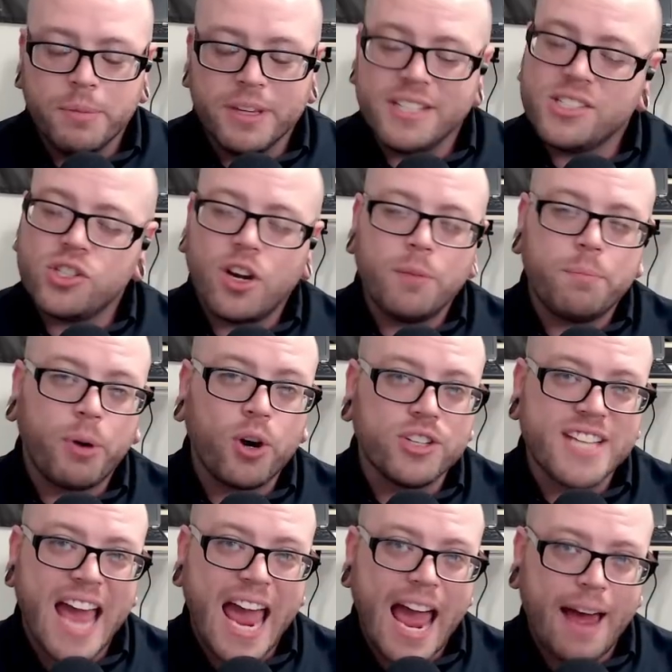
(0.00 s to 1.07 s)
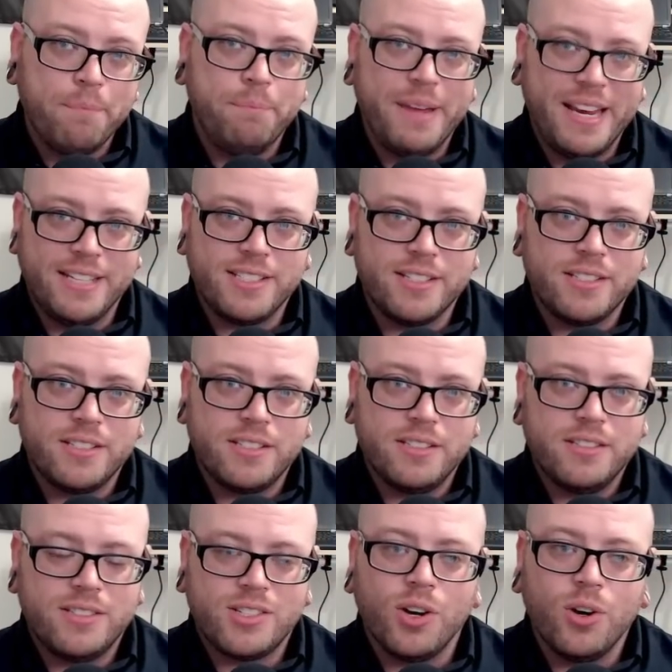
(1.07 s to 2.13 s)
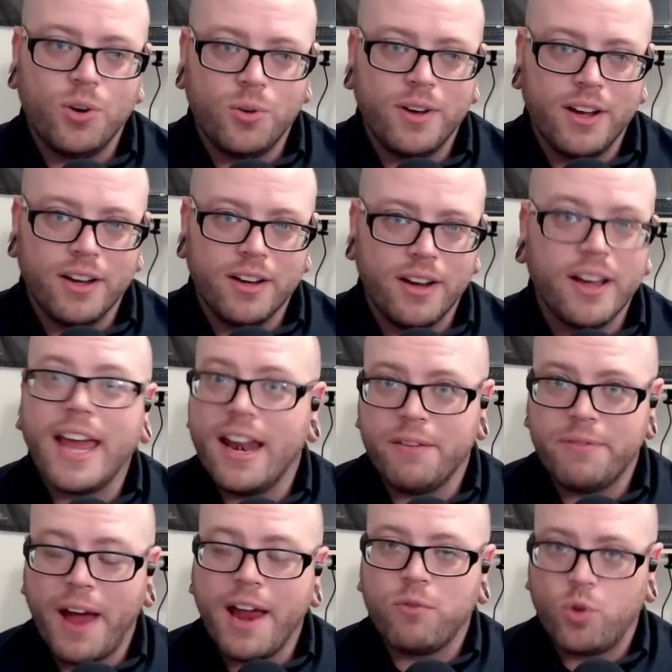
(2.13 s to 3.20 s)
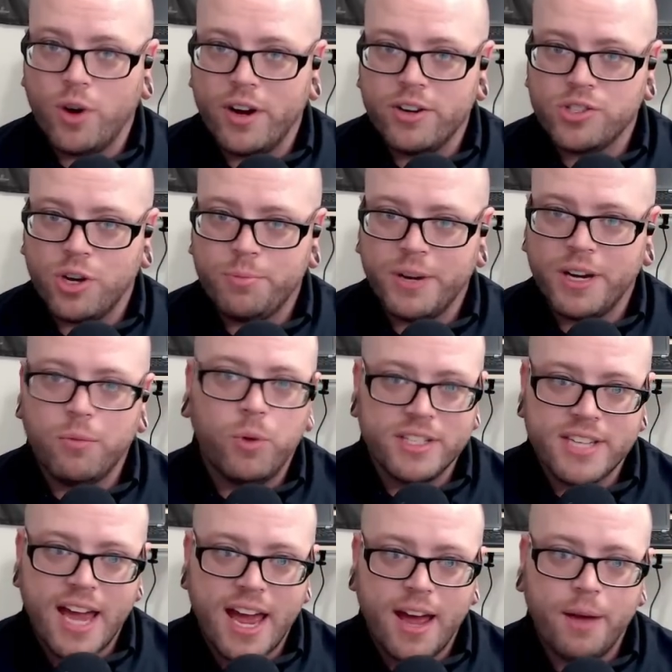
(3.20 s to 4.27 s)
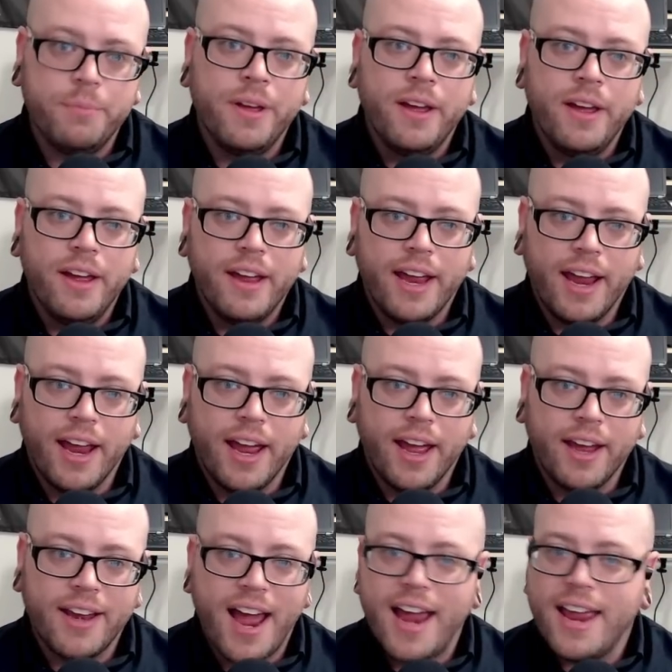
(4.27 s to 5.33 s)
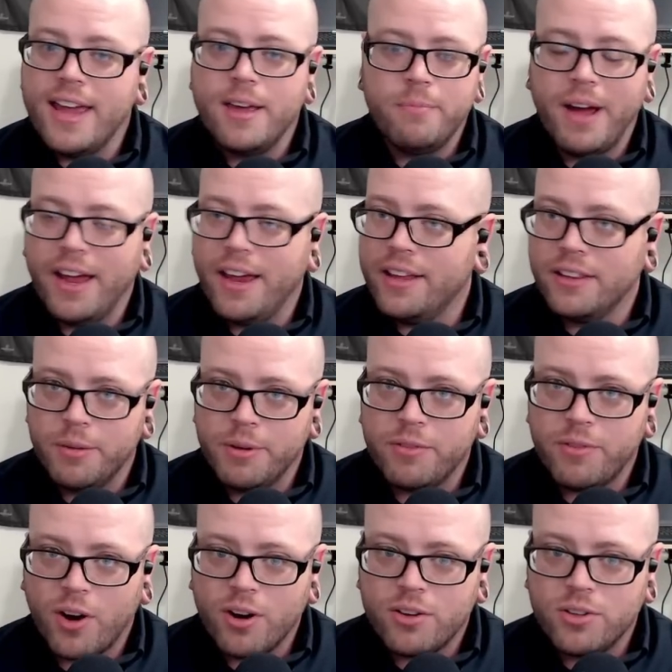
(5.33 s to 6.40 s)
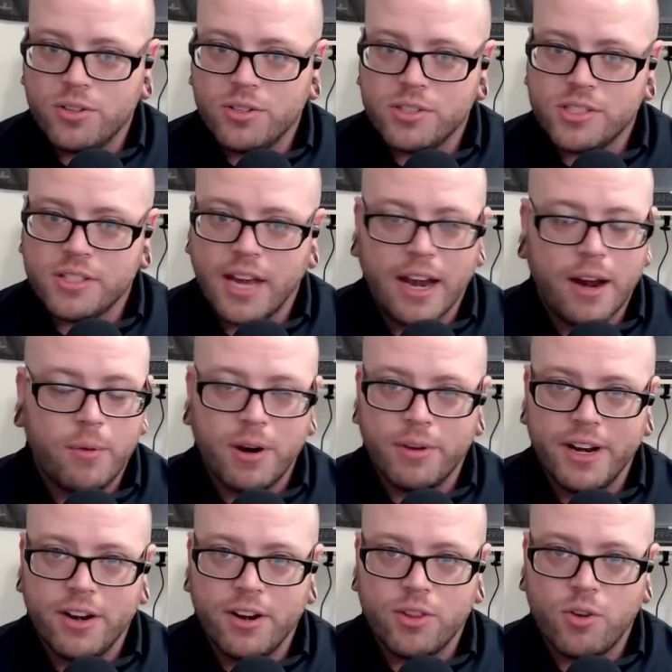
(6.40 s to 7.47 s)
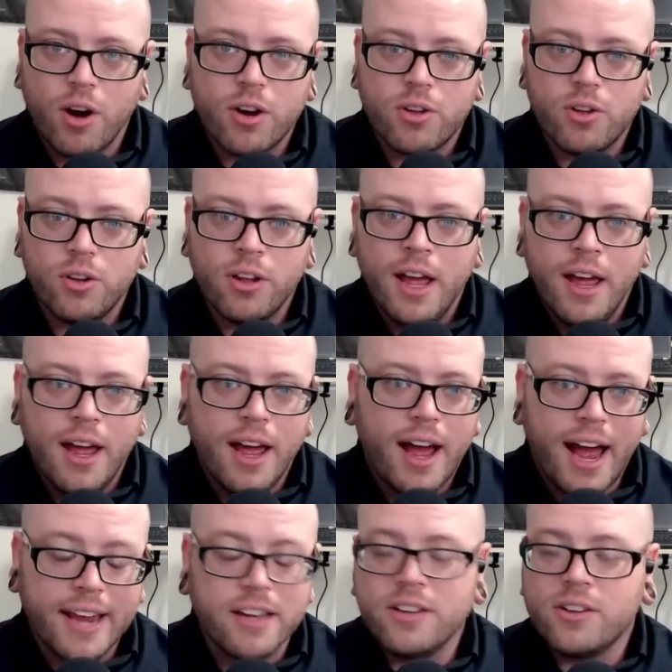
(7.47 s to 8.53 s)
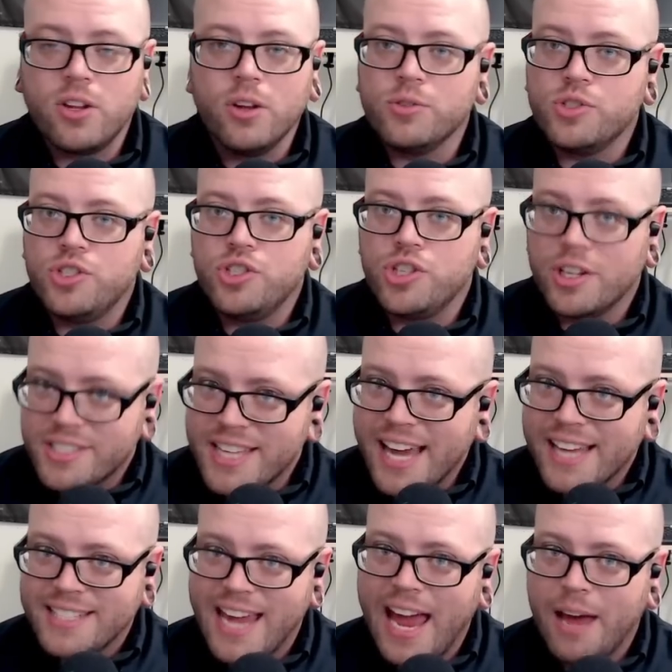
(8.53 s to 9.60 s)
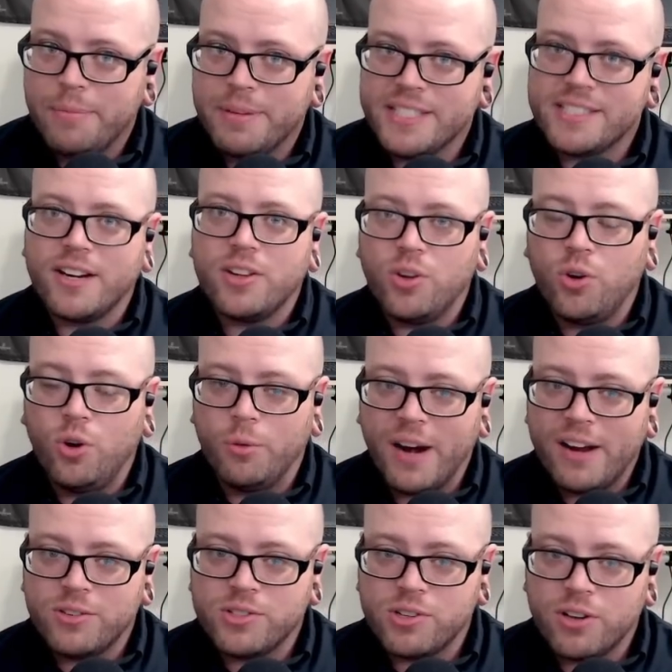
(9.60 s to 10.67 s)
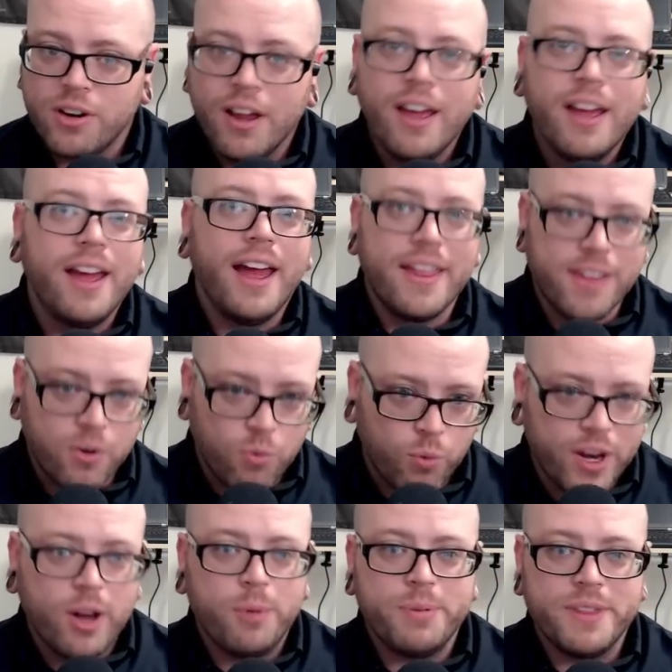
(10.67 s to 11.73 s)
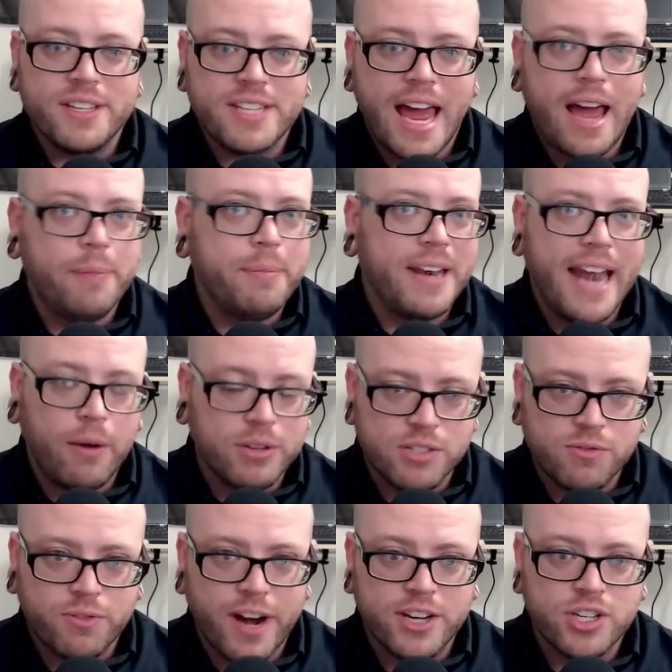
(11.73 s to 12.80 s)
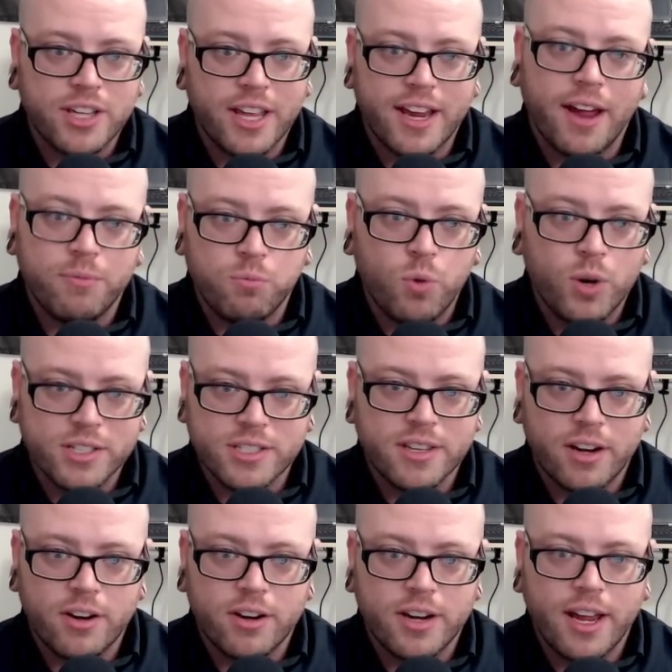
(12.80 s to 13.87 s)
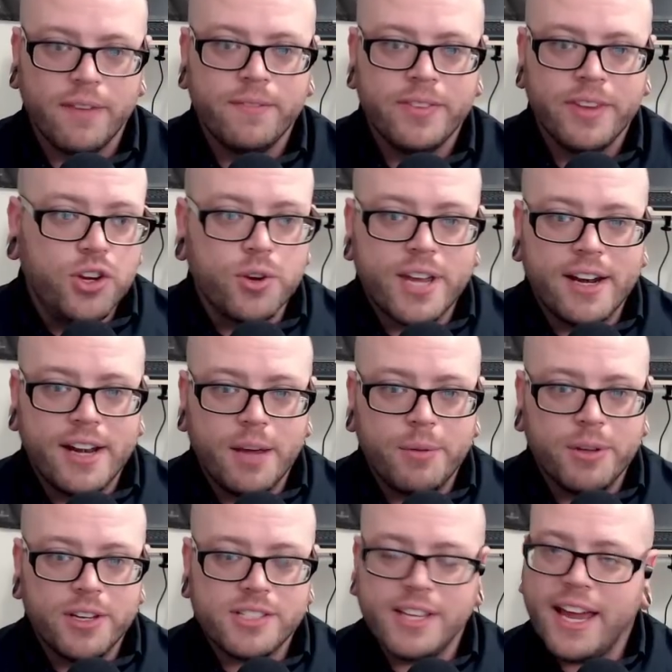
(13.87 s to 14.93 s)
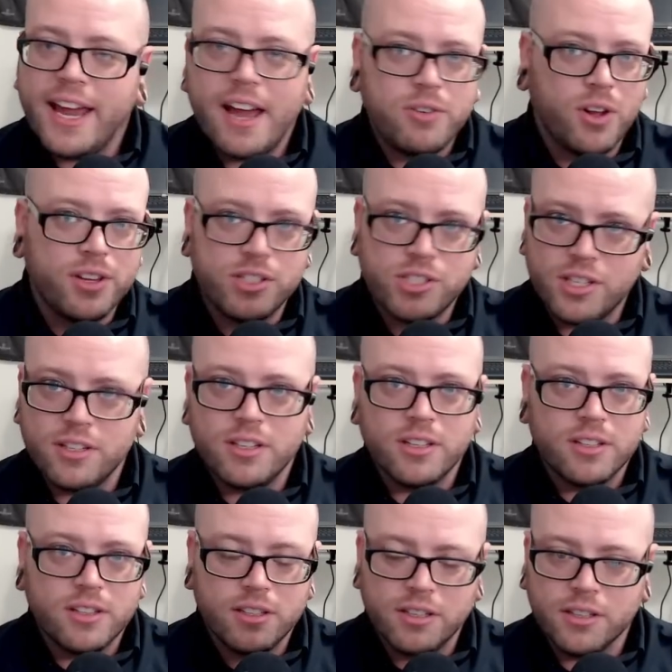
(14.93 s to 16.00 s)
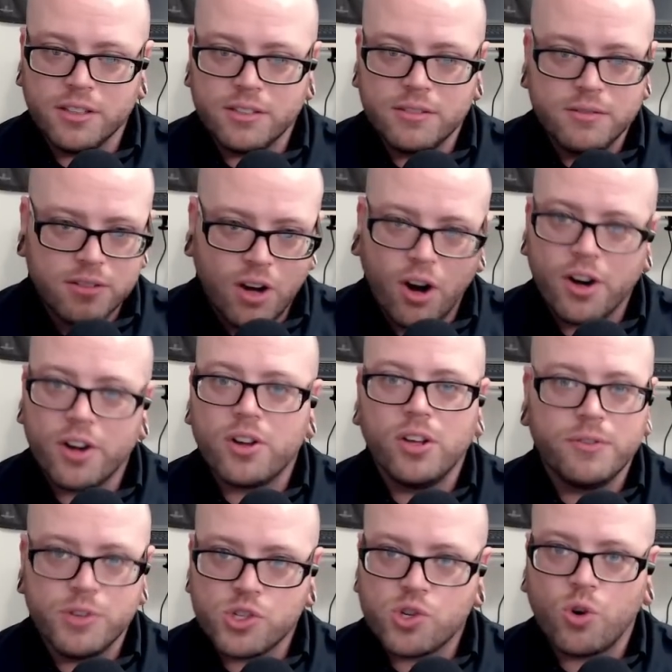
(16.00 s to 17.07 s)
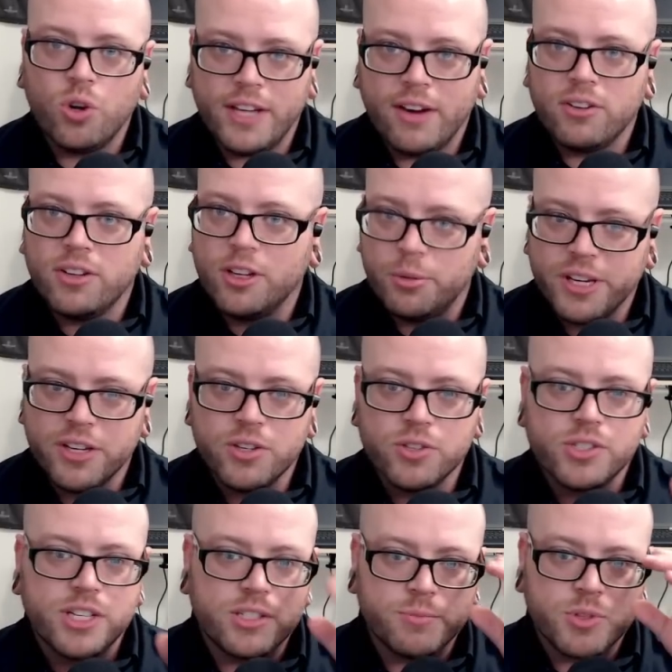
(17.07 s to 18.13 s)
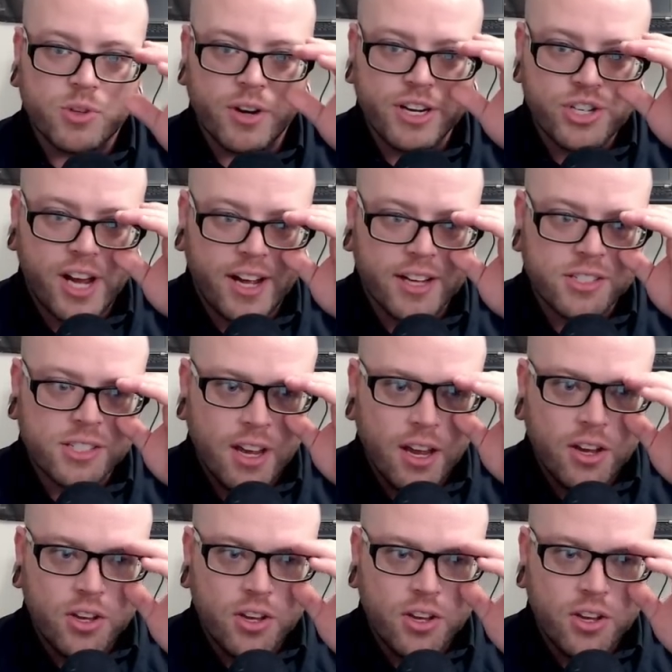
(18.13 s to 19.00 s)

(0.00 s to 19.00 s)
but this is on a per tab basis. So again, if I have Reuters open in one tab and I hit my limit of articles and I want to read another article, I can close just that tab instead of the whole browser and then reopen the tab and now it's fresh like I wasn't there today. You can enable this and they have all this on the article. If you scroll down a little bit, you'll see some screenshots.